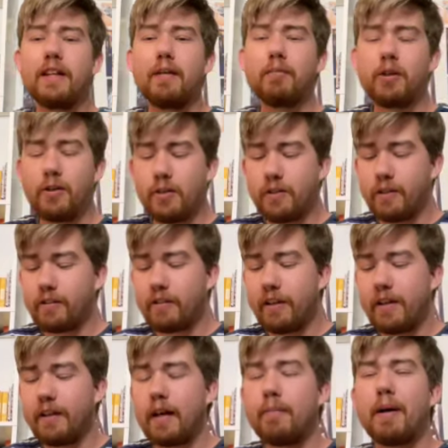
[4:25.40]
I'm currently
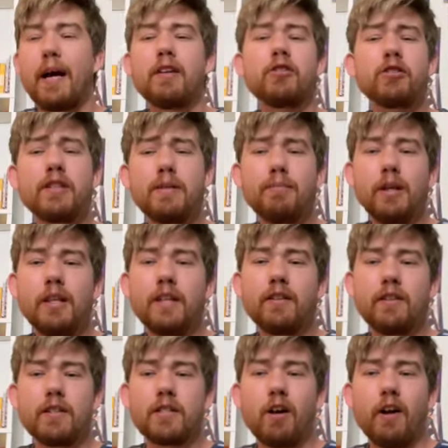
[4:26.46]
reading, I'm actually meeting
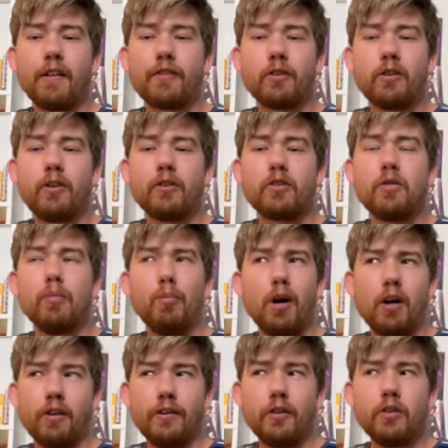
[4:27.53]
this author
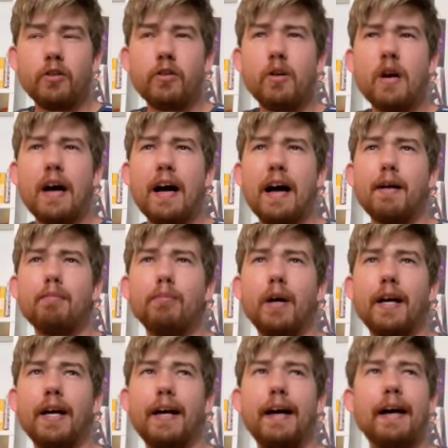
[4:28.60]
tomorrow at
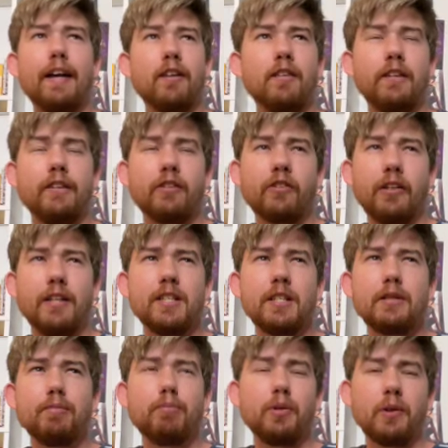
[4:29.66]
my Adalyn
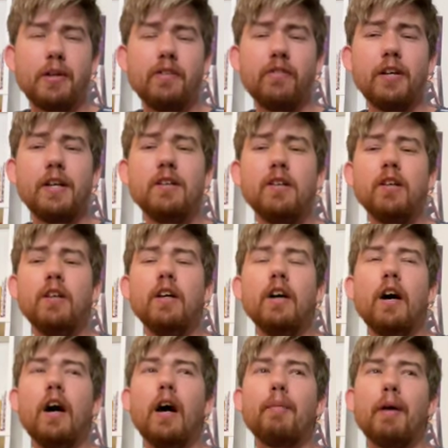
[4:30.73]
Grace book event.
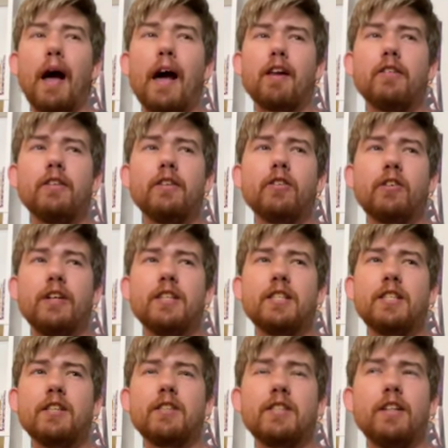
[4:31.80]
Um, Adalyn Grace
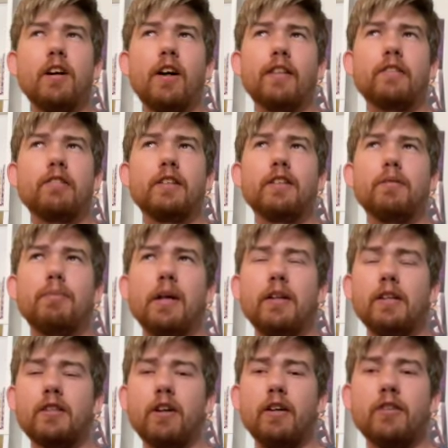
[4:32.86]
is the author of the
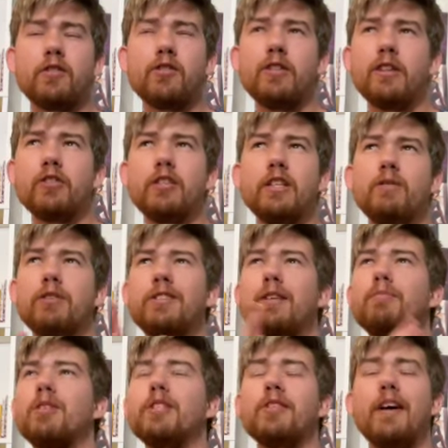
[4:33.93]
Belladonna trilogy, which
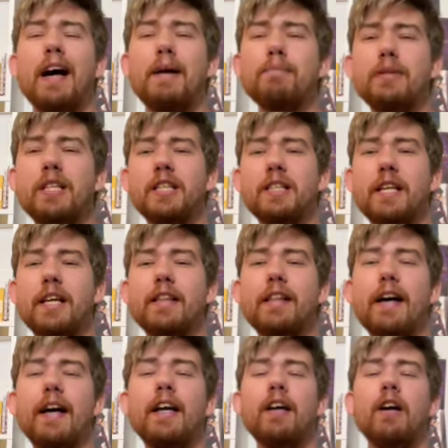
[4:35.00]
I'm so happy to say
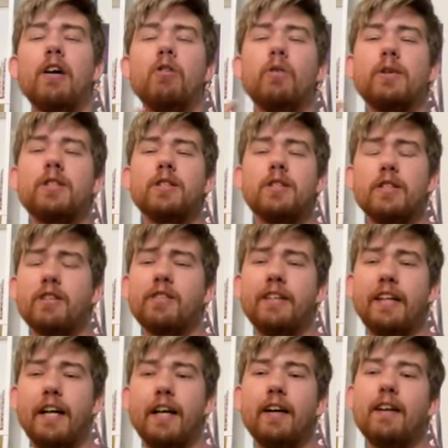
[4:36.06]
that
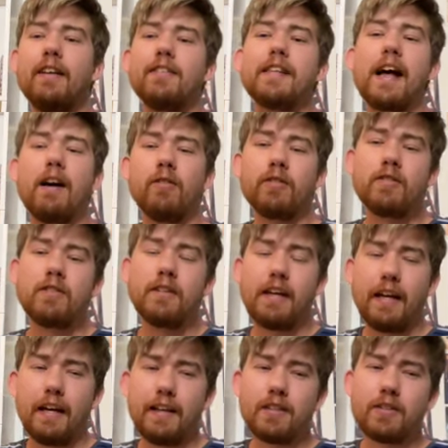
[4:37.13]
Wisteria is out
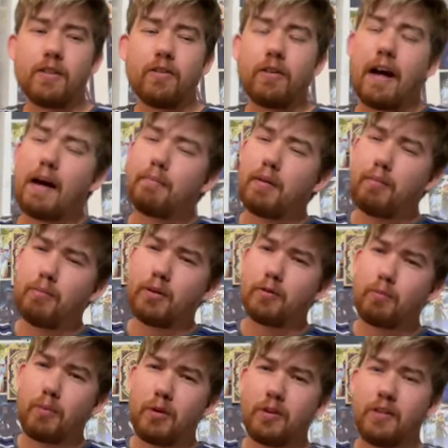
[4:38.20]
today. So happy book
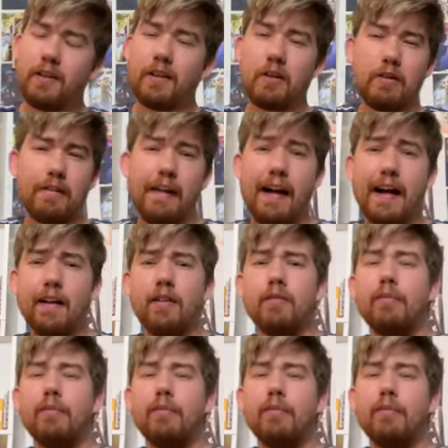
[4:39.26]
birthday to that.